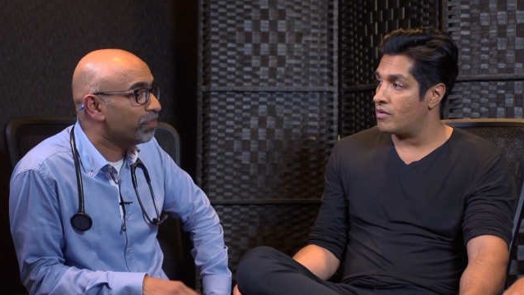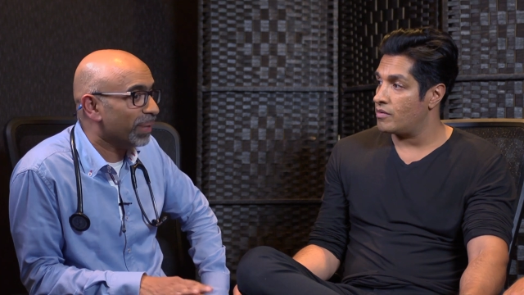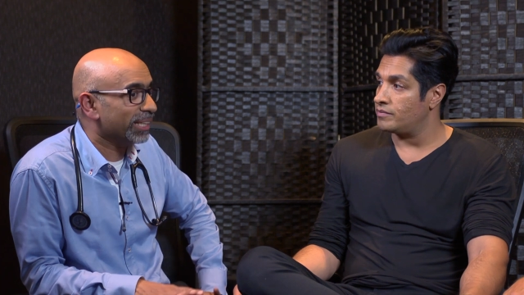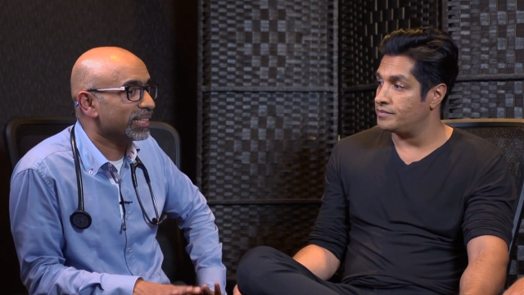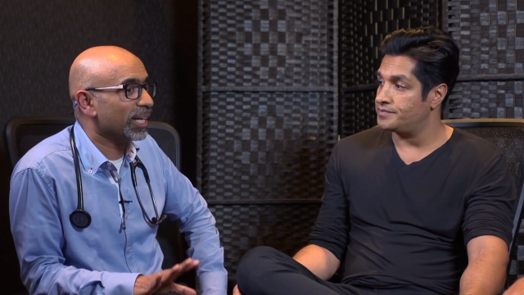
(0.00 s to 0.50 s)

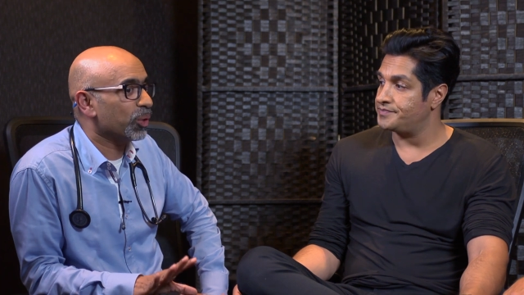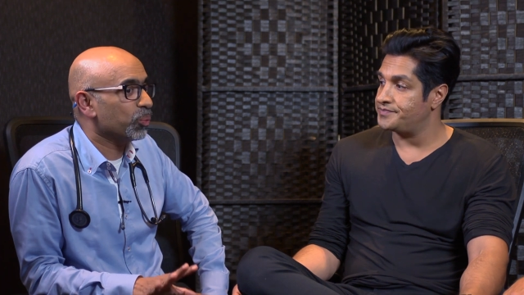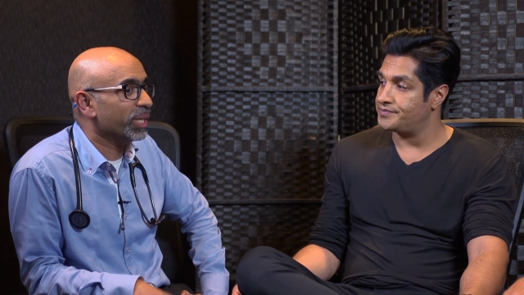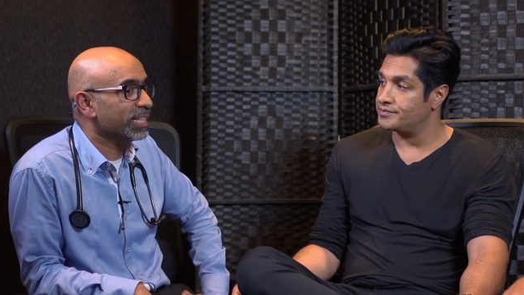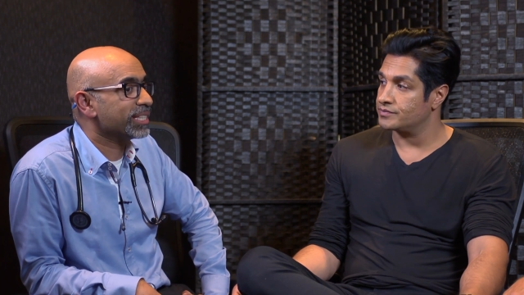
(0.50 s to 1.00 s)
Speaker 1: But
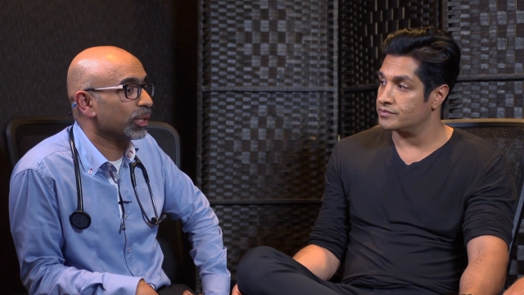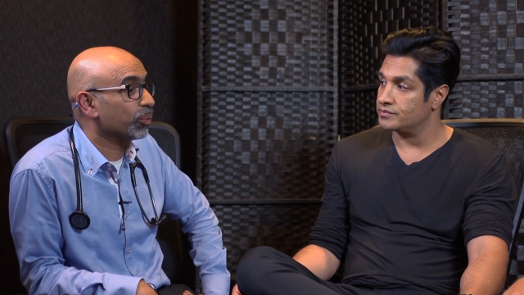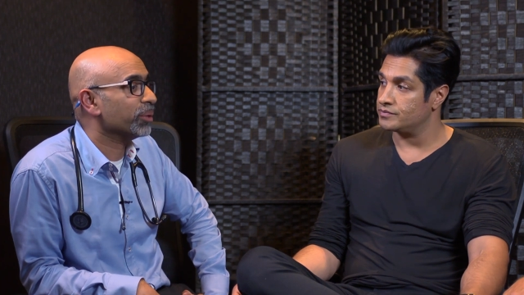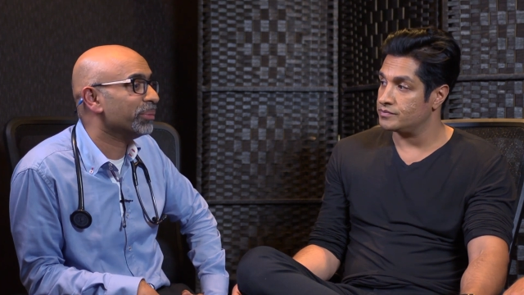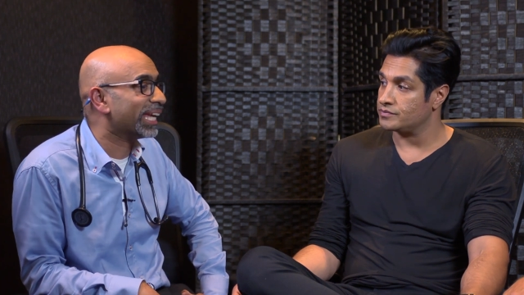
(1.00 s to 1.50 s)
uh, we
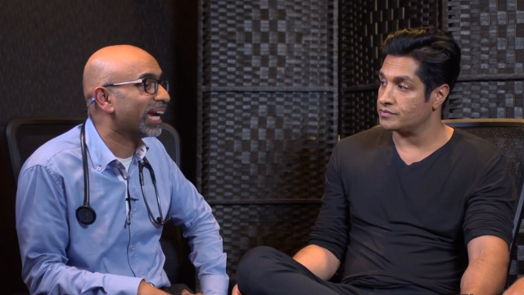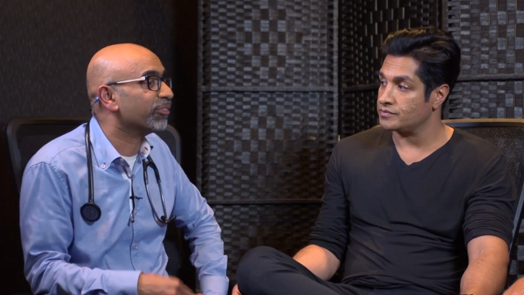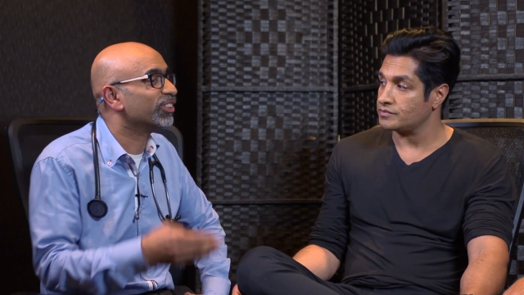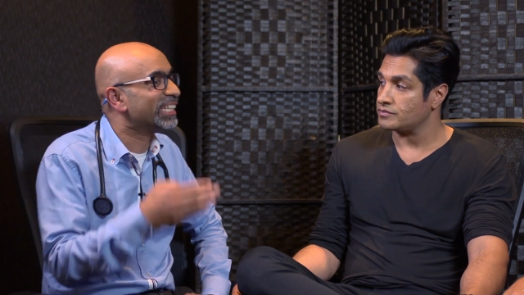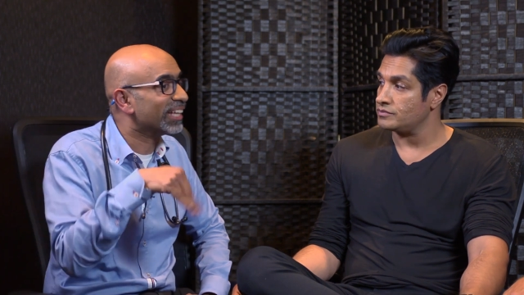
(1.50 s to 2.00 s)
still want to be
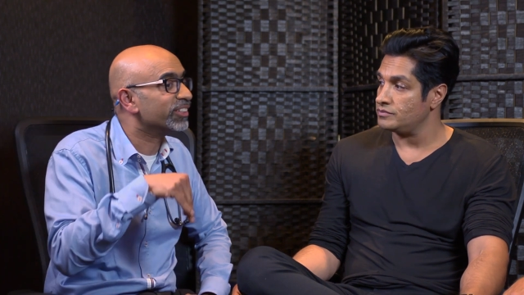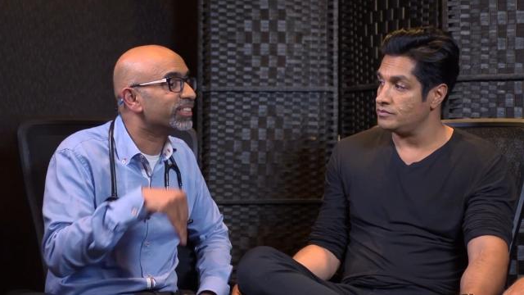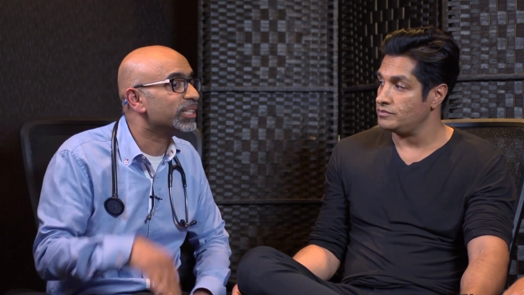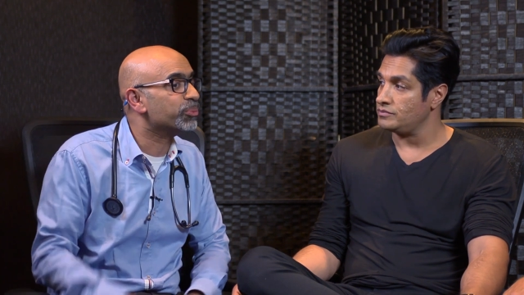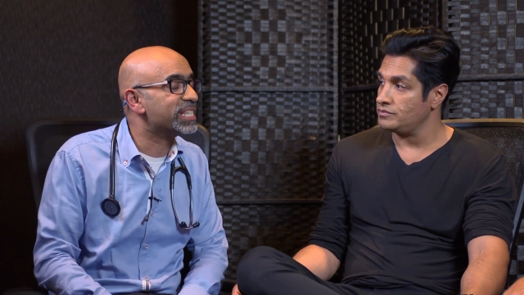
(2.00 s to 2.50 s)
careful. The
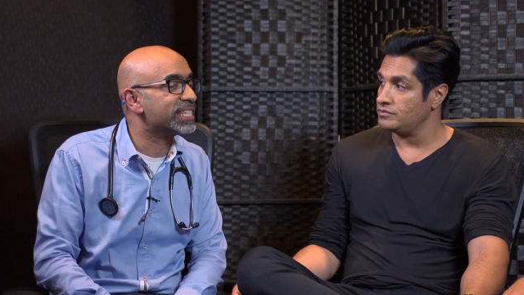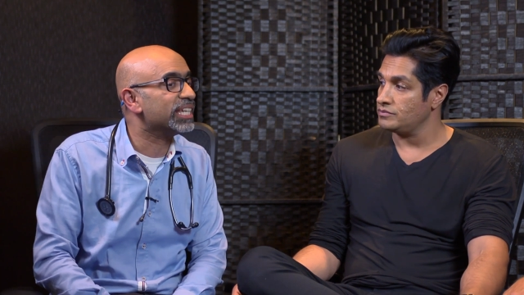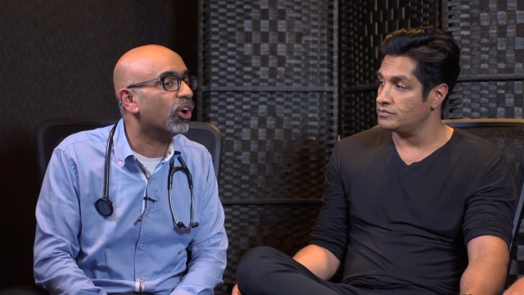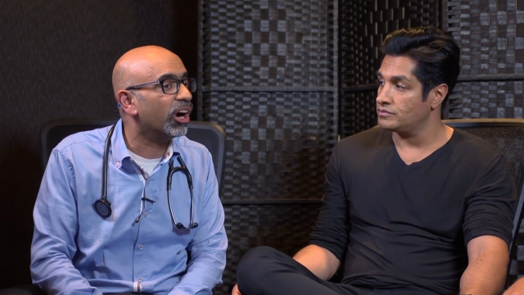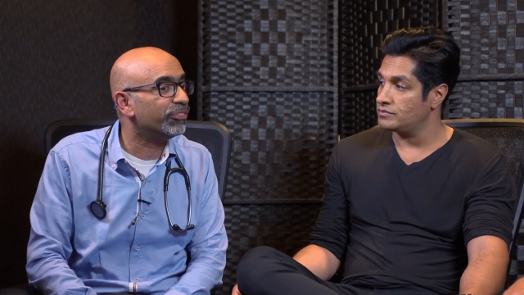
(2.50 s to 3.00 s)
other thing we
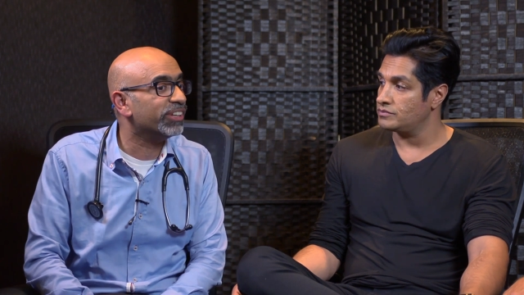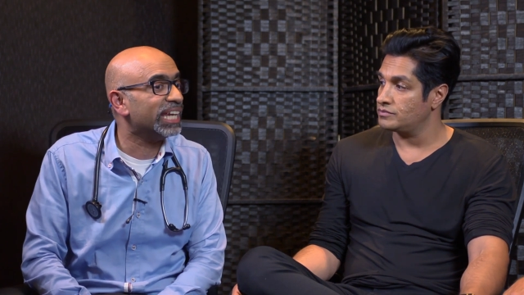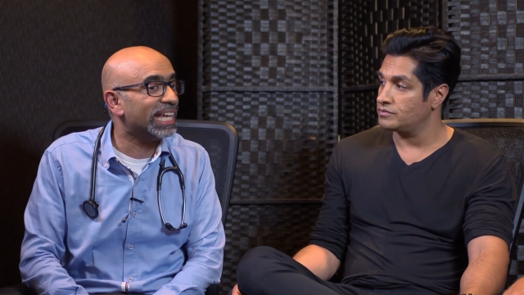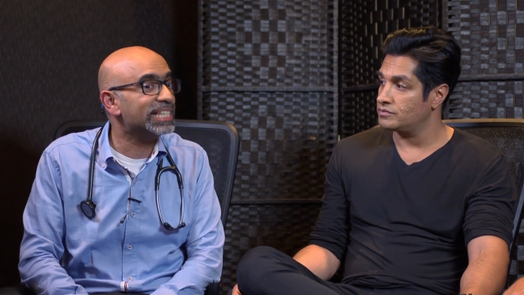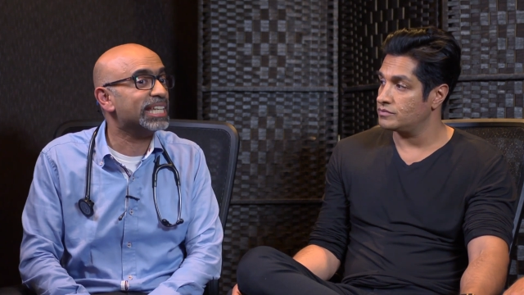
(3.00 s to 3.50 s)
see
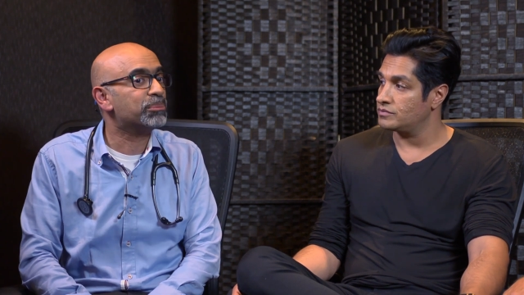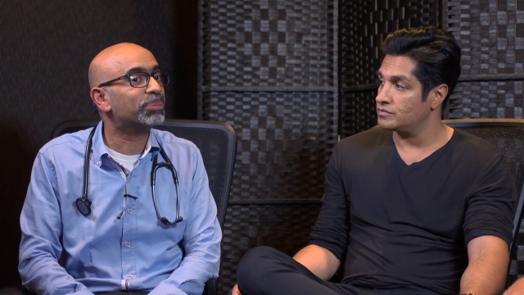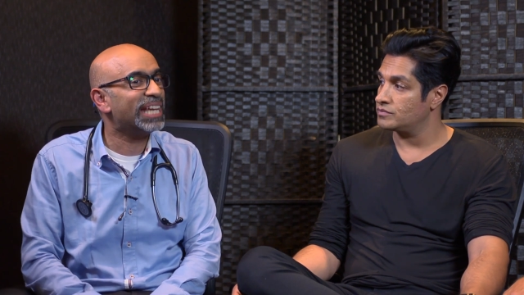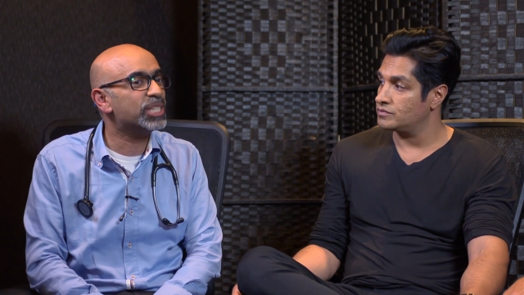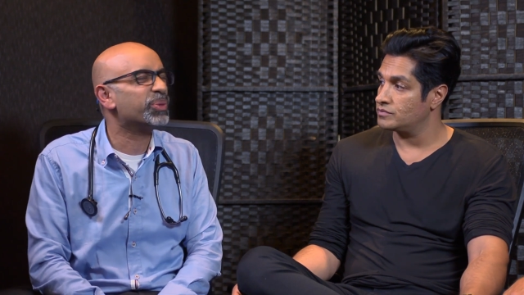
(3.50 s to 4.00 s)
often is
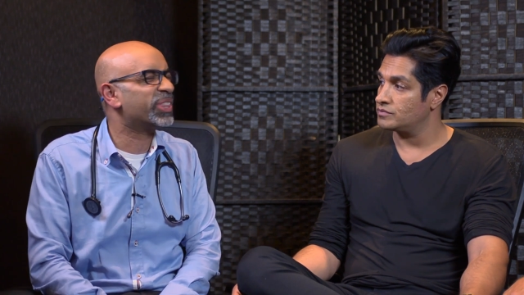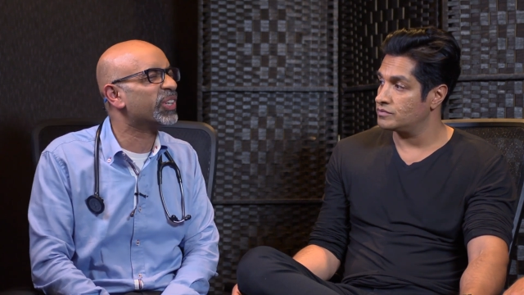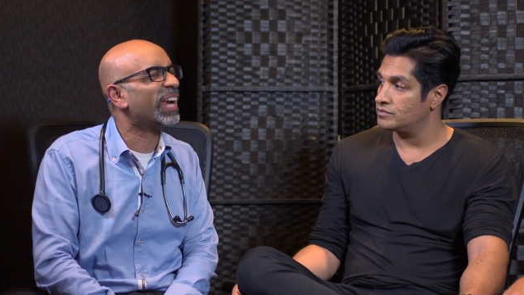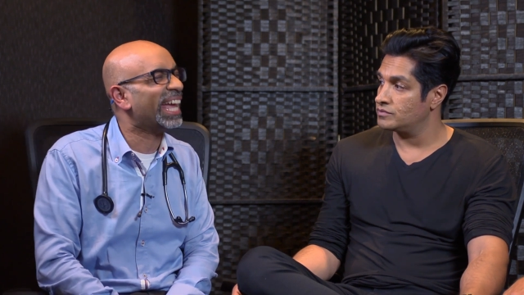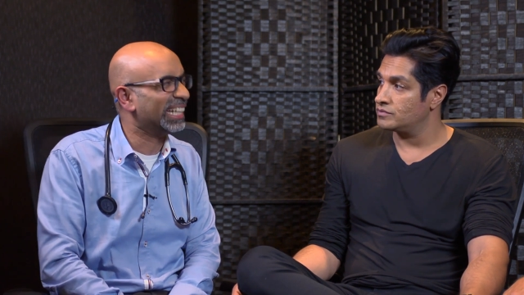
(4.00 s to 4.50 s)
it plays
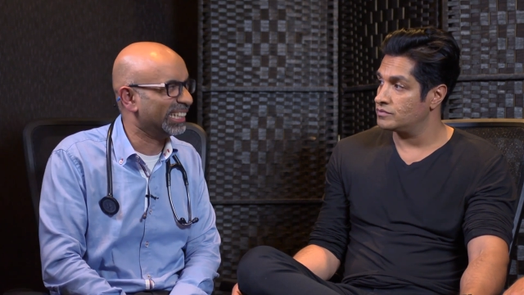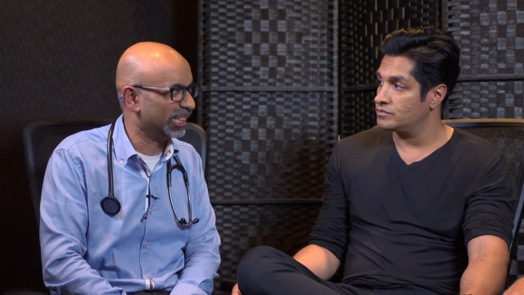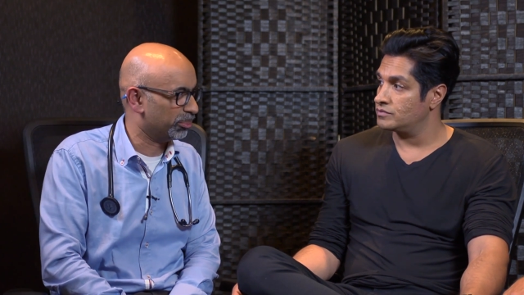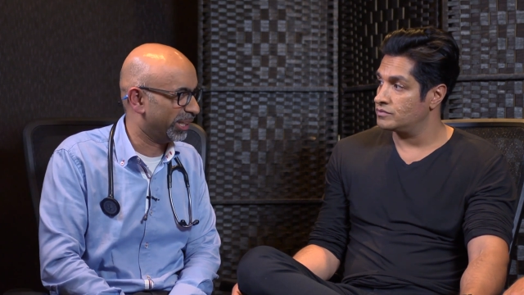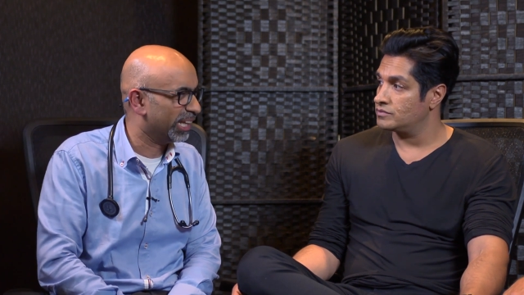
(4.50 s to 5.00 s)
with your head
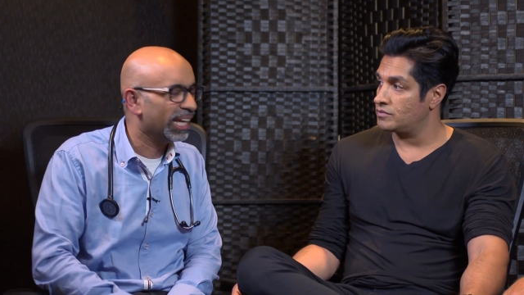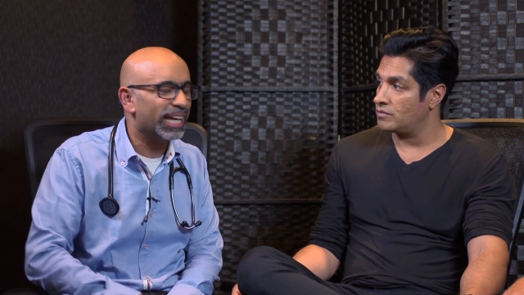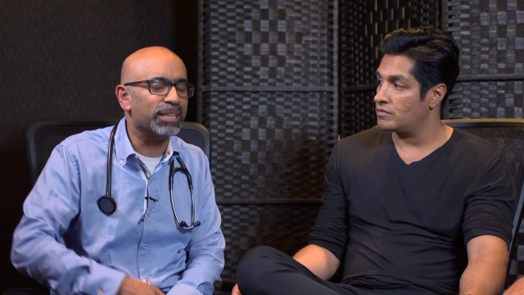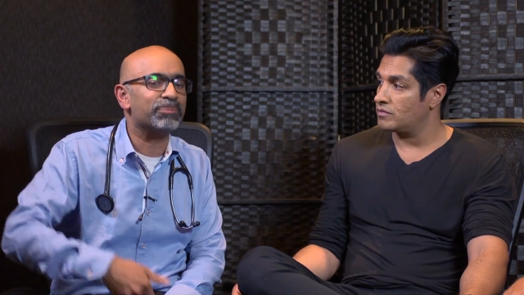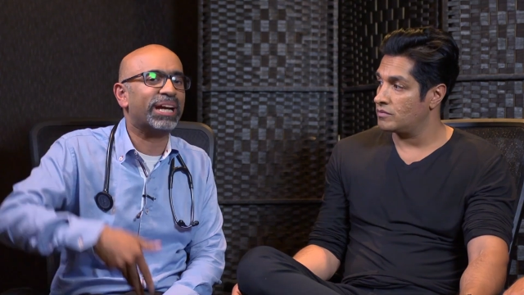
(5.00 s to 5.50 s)
a little bit. It